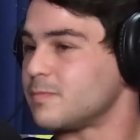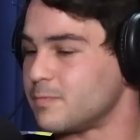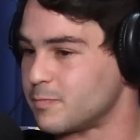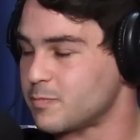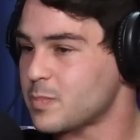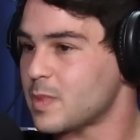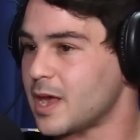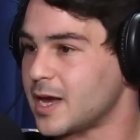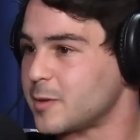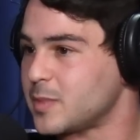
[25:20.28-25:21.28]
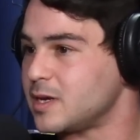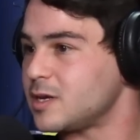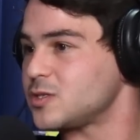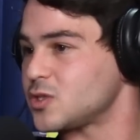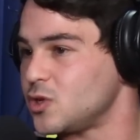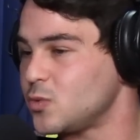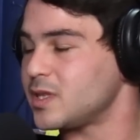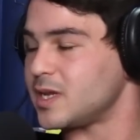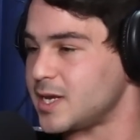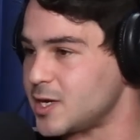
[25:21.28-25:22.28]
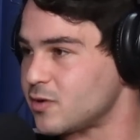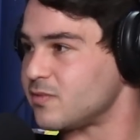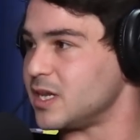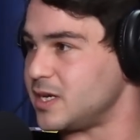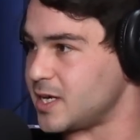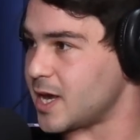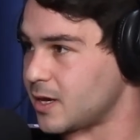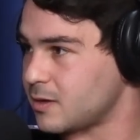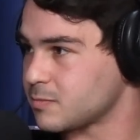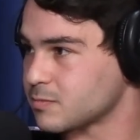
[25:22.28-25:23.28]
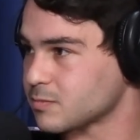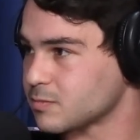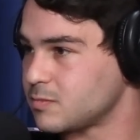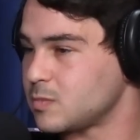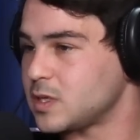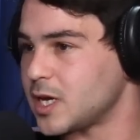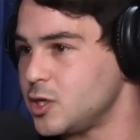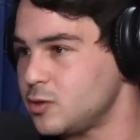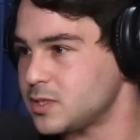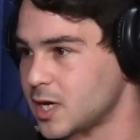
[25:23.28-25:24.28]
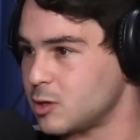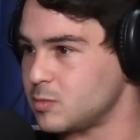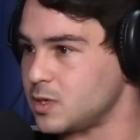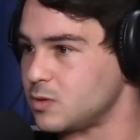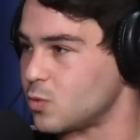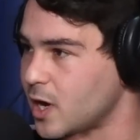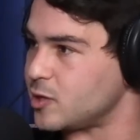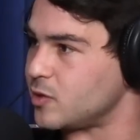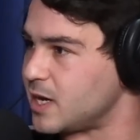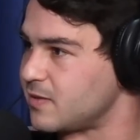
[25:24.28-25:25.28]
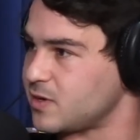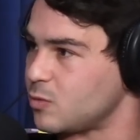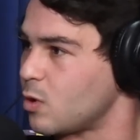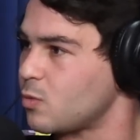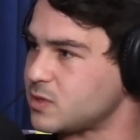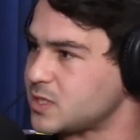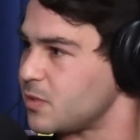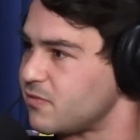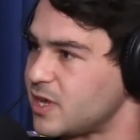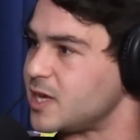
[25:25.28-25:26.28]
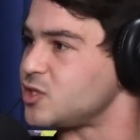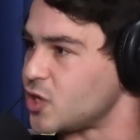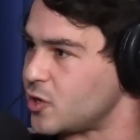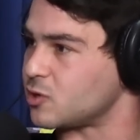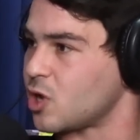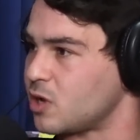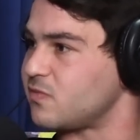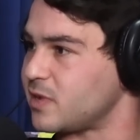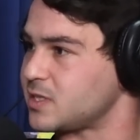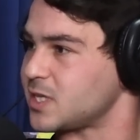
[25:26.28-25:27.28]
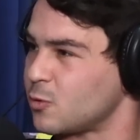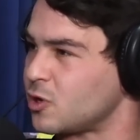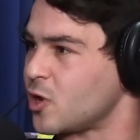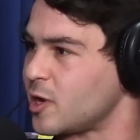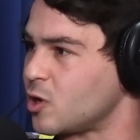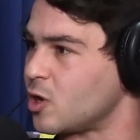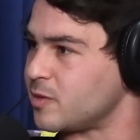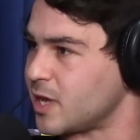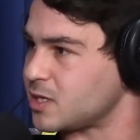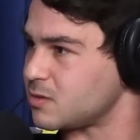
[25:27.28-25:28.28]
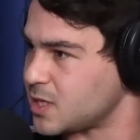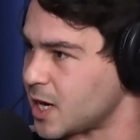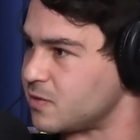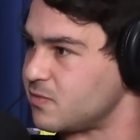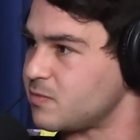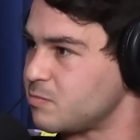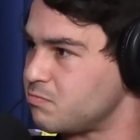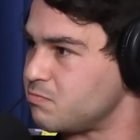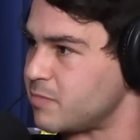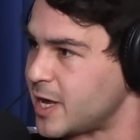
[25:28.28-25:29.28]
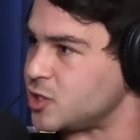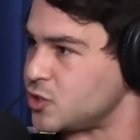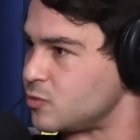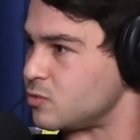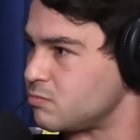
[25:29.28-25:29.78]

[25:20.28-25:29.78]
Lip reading: And I mean, so you were the leader of the DA. Can you tell me why you left and what were some of the internal conflicts that were going on that kind of made you